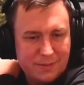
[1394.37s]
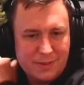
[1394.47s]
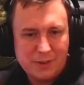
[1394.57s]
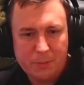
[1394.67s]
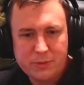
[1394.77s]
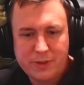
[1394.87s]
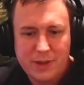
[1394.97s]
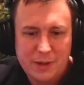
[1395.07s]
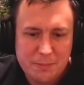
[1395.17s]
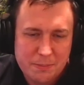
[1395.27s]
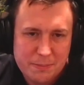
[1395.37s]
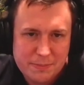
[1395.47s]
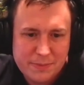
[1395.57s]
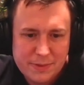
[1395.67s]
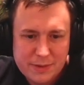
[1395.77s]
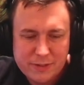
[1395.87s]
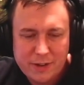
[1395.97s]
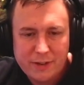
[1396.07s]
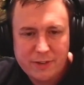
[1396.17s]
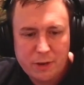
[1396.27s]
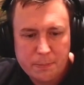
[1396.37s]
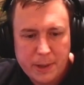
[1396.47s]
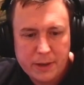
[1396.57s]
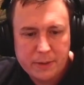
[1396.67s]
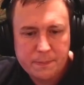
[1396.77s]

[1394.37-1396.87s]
Double team, start to look better.